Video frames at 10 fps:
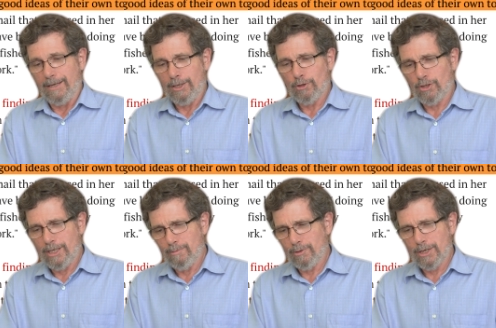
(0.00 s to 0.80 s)
"It
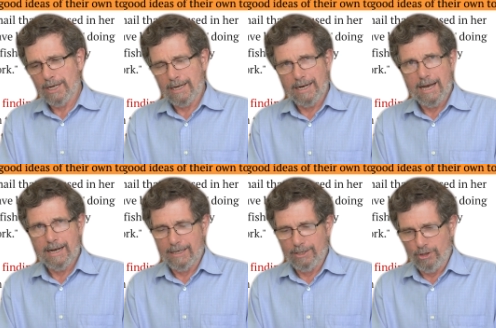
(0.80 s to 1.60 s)
seems that
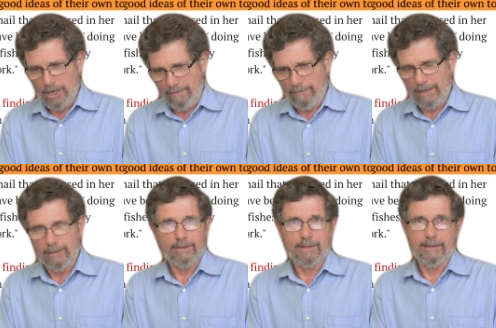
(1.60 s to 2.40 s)
Clark and
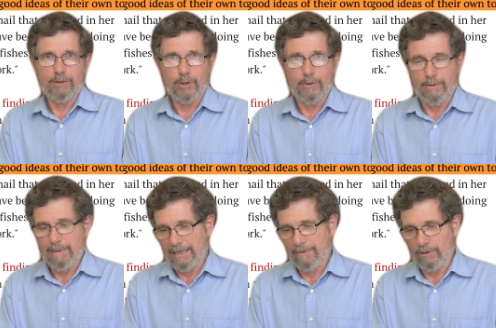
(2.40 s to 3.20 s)
Jutfelt," they are 2 of the
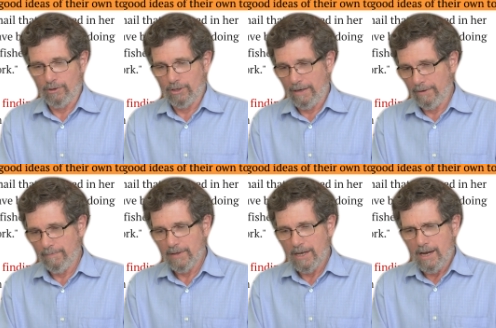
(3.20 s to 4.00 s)
Magnificent
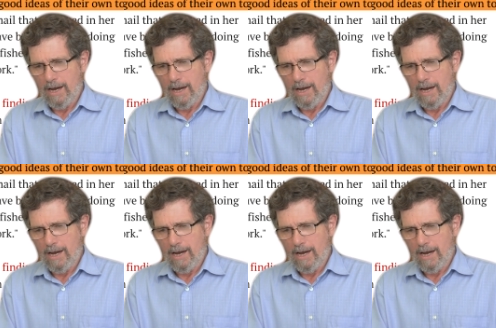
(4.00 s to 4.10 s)
Seven,